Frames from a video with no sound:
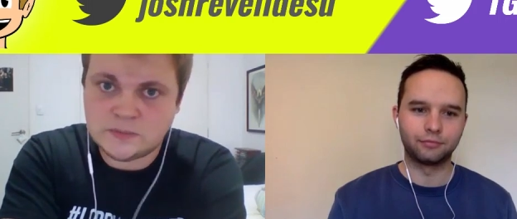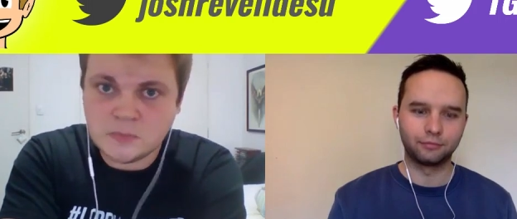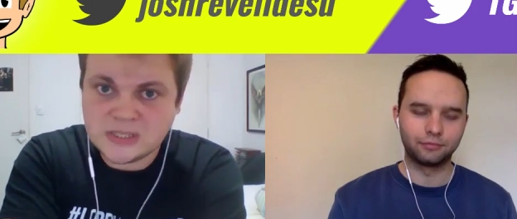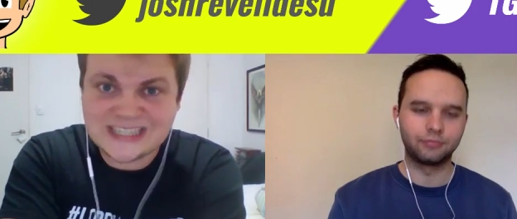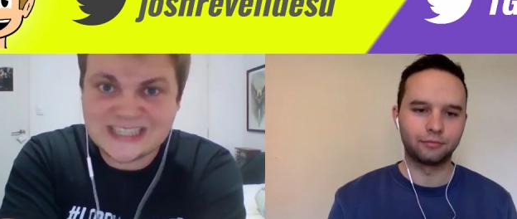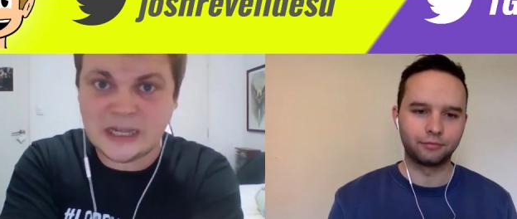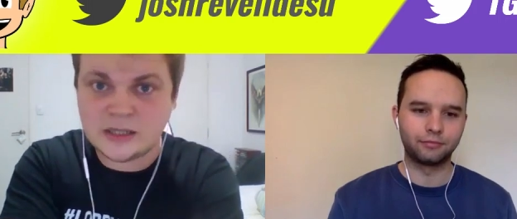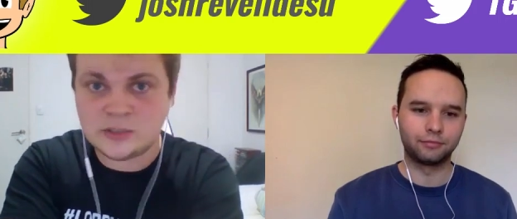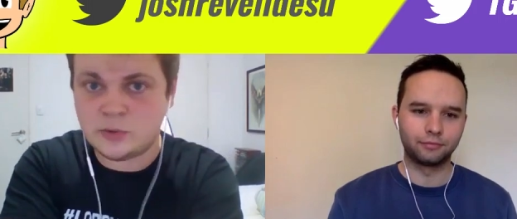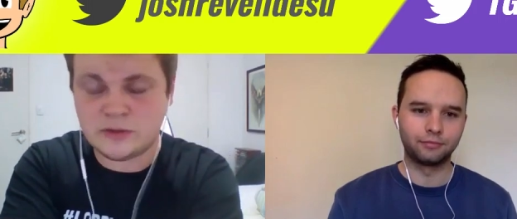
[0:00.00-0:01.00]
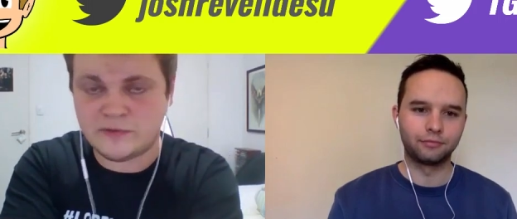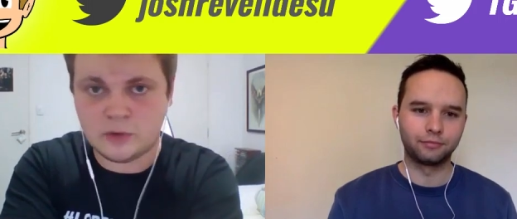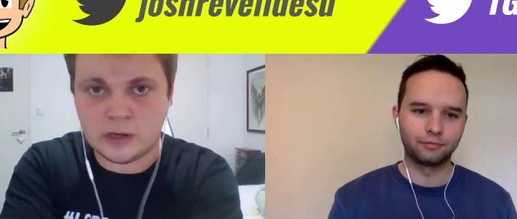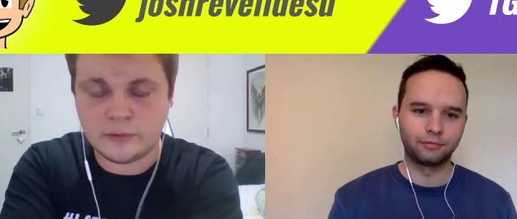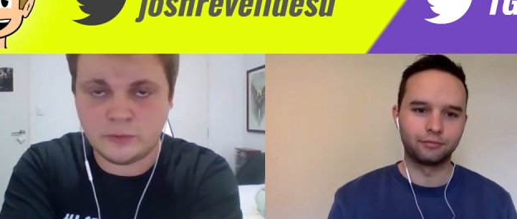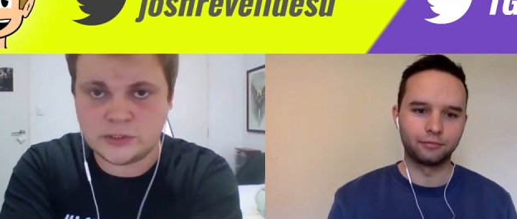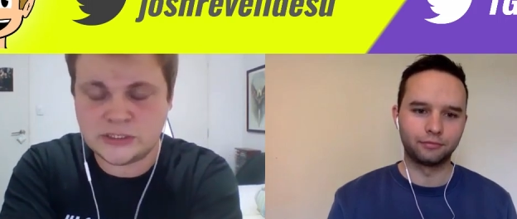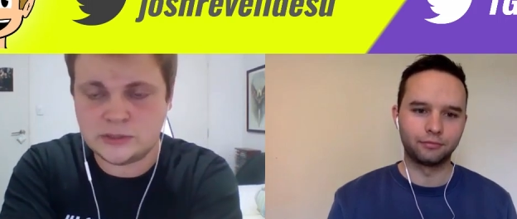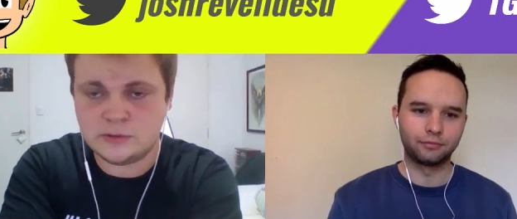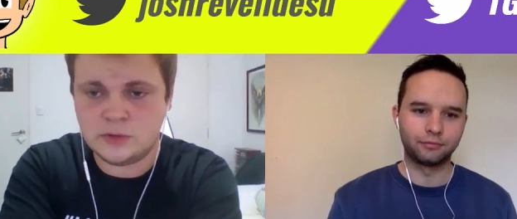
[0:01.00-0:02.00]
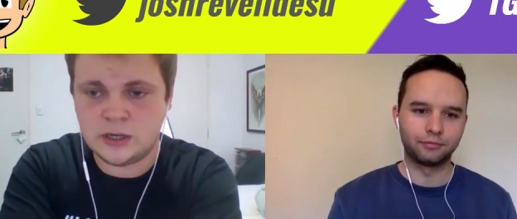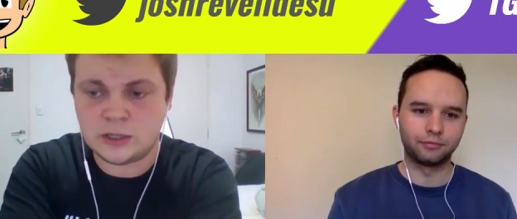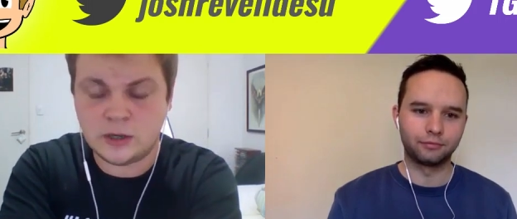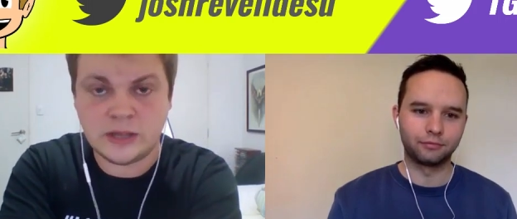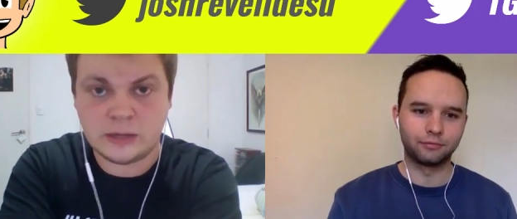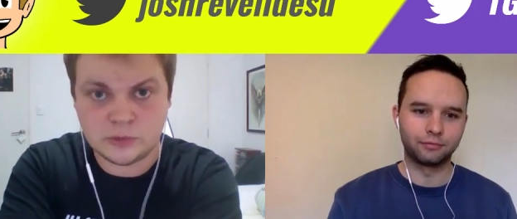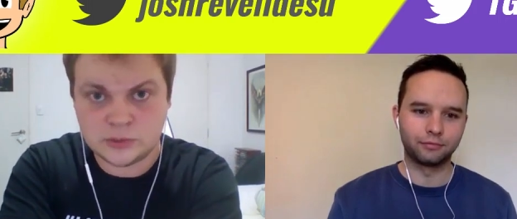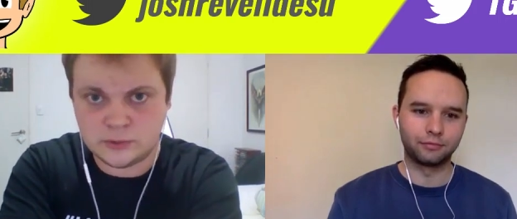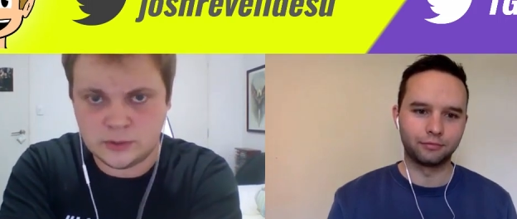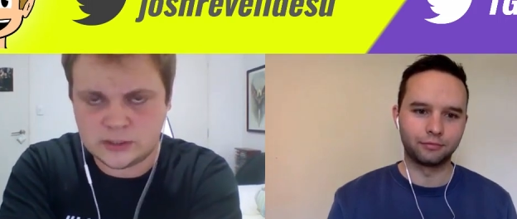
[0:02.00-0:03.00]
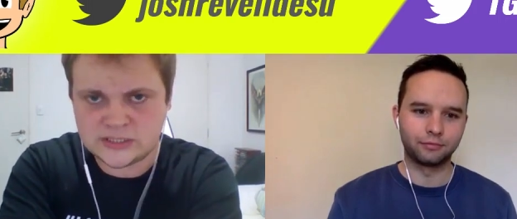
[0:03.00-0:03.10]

Speaker 1: it's just down to whether Ferrari wants to uh, go that route or not.